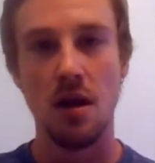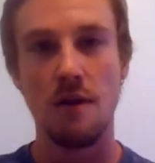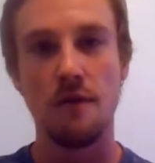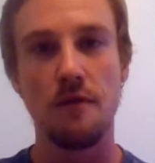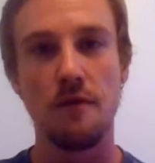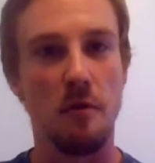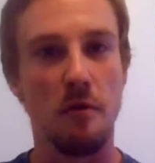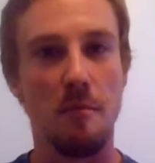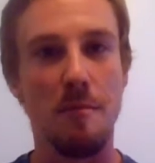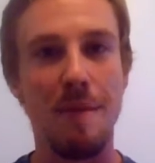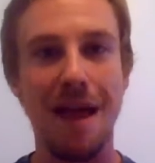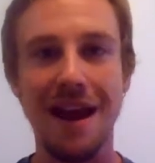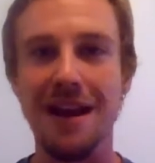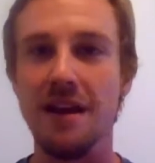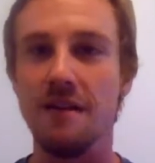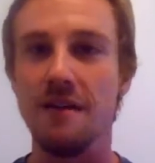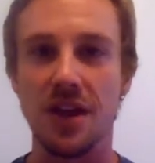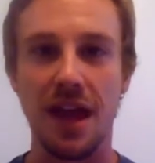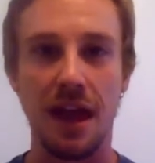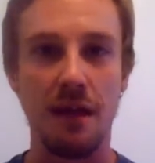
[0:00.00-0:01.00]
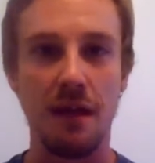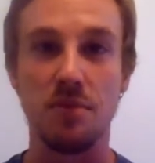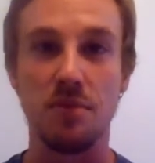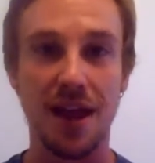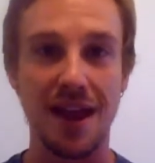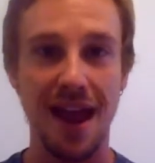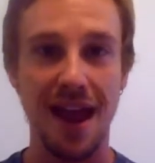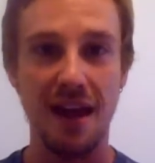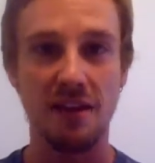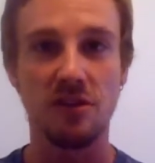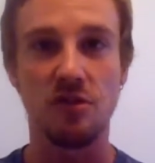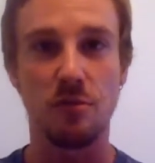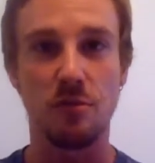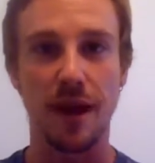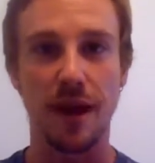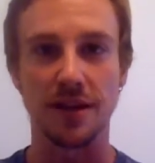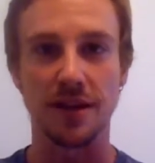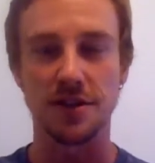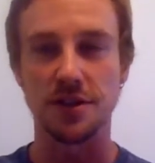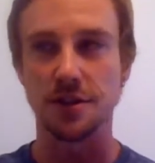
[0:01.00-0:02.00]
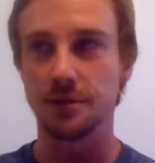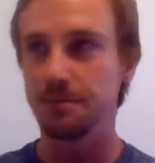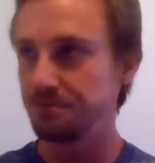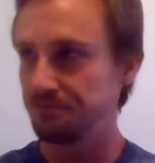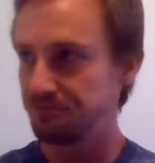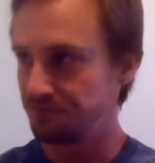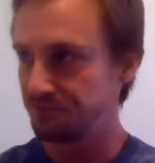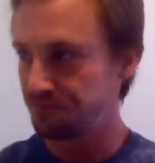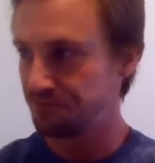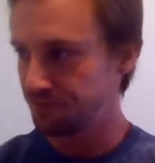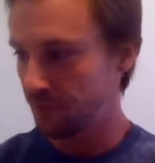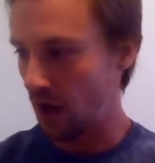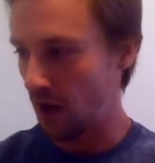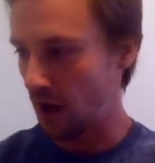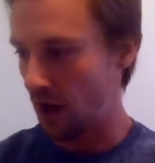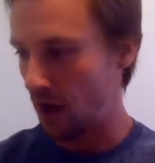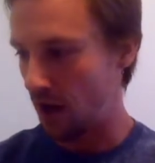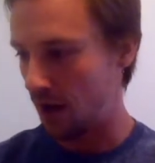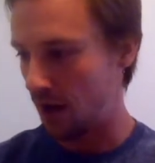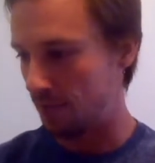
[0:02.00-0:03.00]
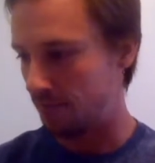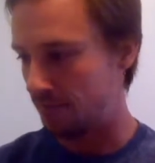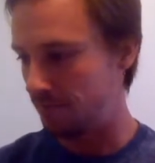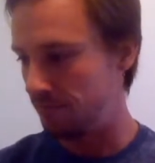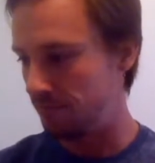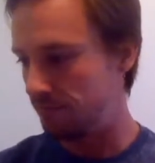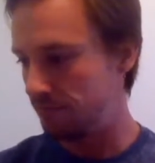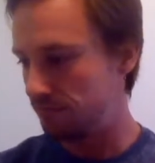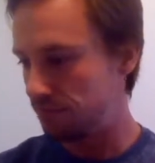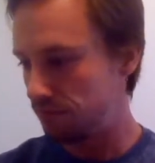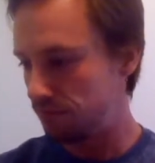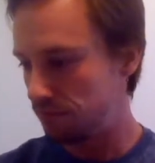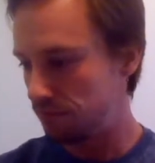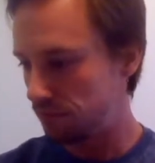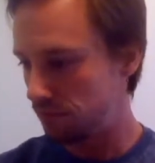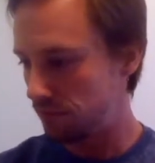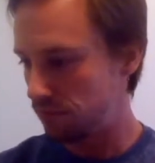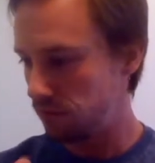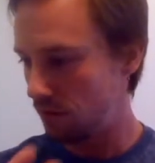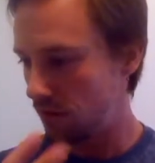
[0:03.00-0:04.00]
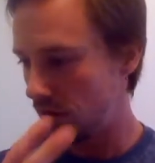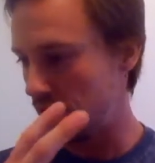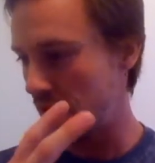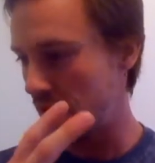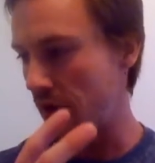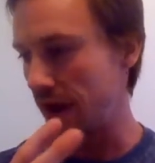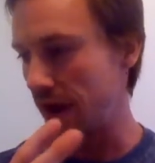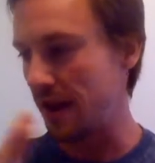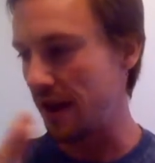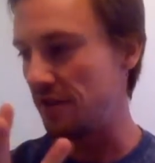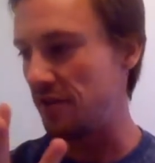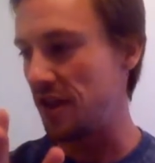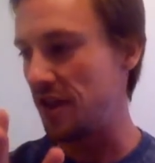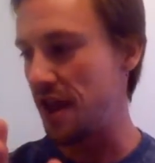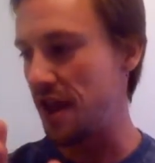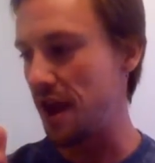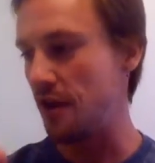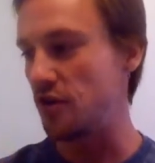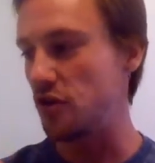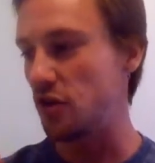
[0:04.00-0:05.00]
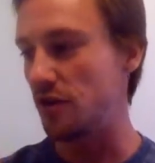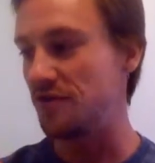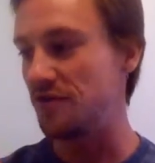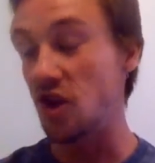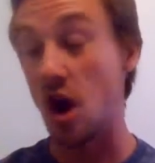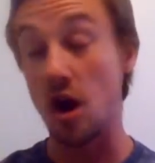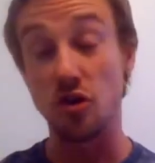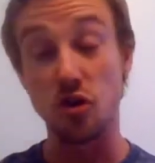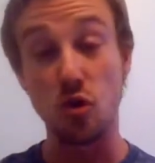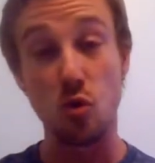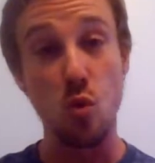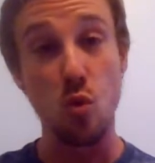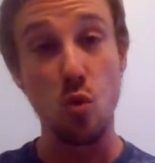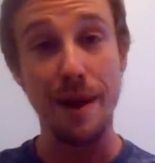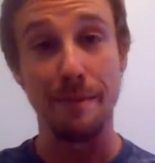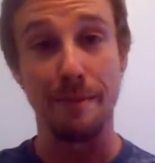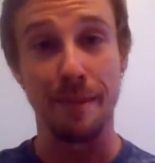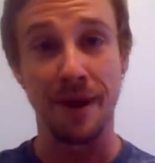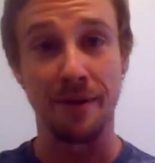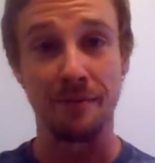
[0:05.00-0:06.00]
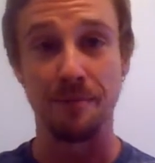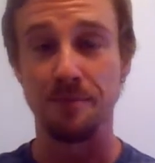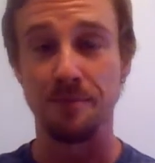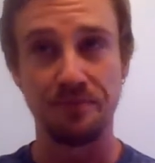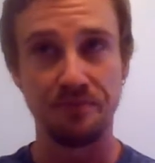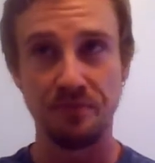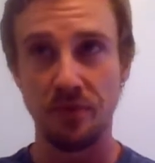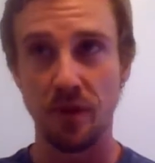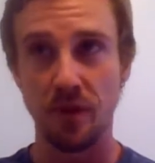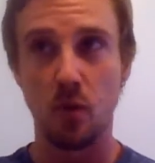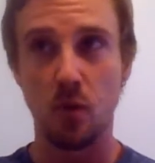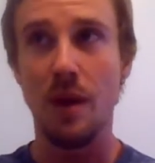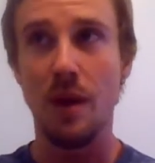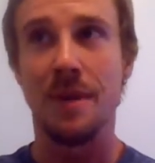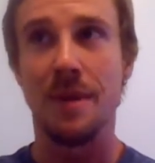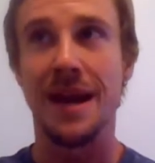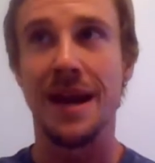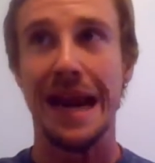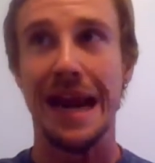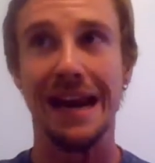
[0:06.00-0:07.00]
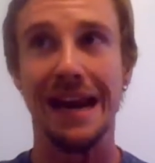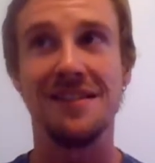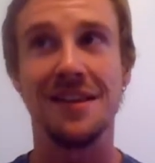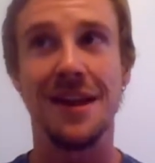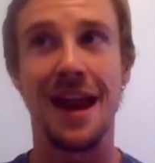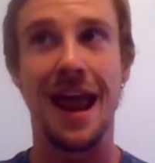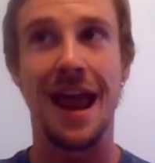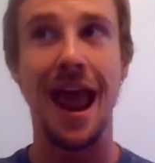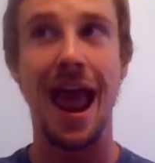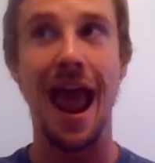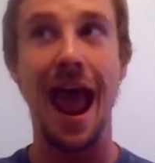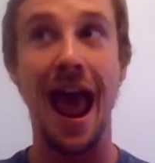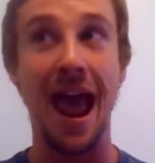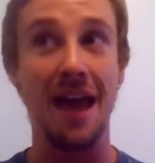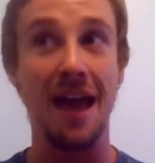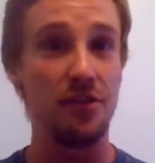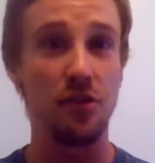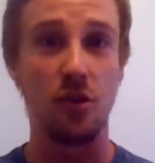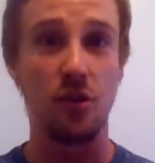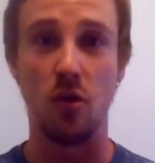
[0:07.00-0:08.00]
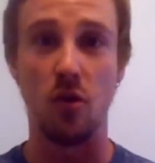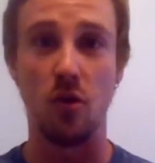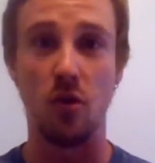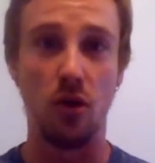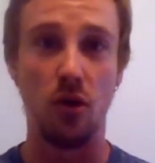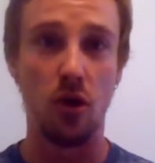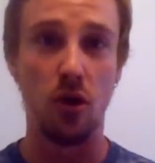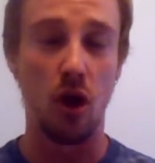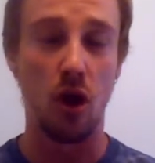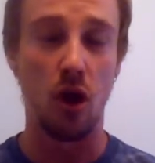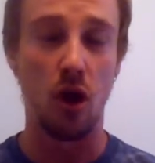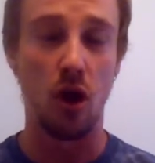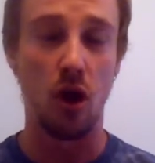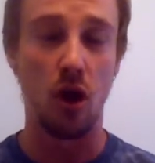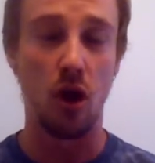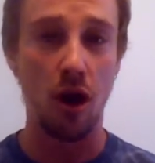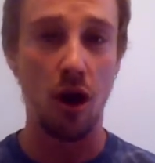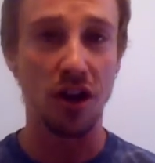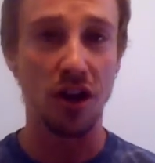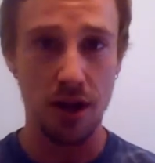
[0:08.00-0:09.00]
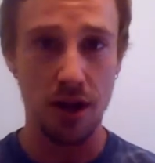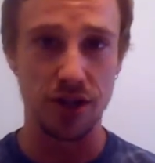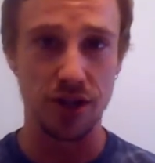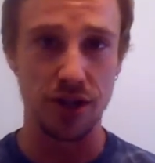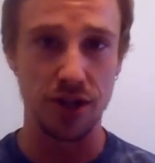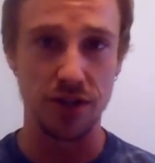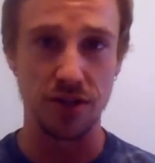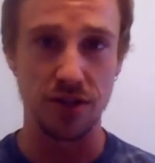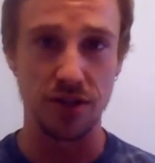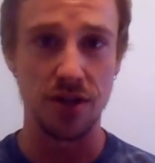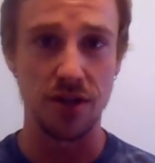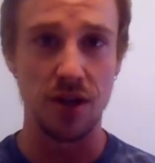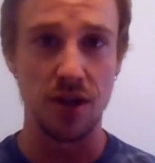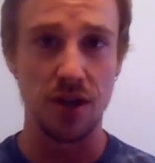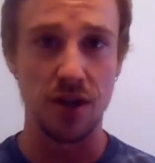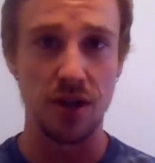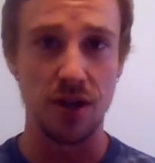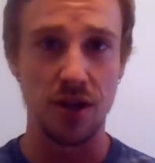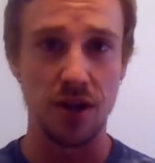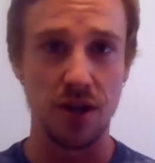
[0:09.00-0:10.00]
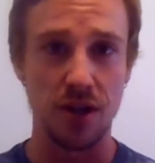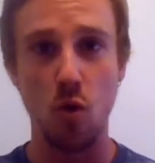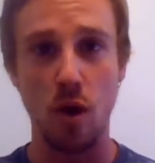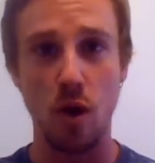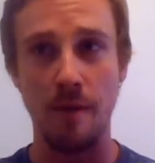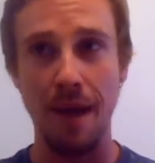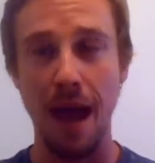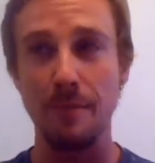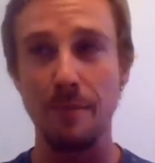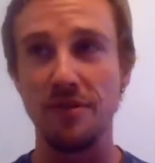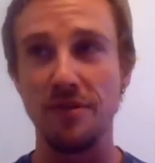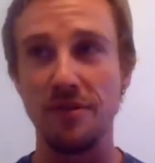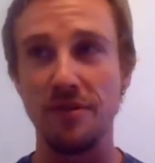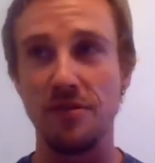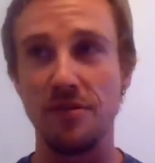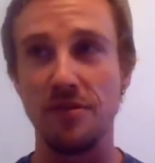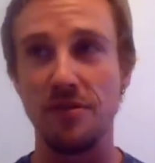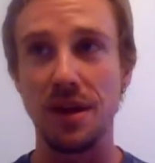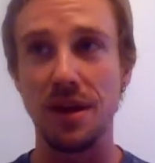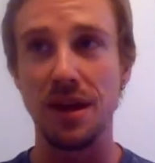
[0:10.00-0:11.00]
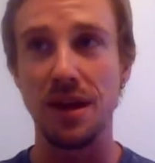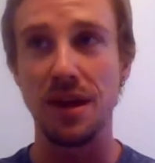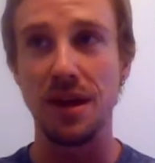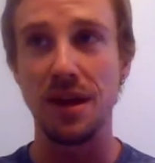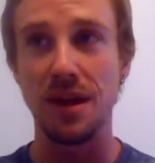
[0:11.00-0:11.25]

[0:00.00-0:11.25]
for many of the gameplay aspects. Um, there is the character of Dr. Whitman. Whitman is an asshole archaeologist who happens to be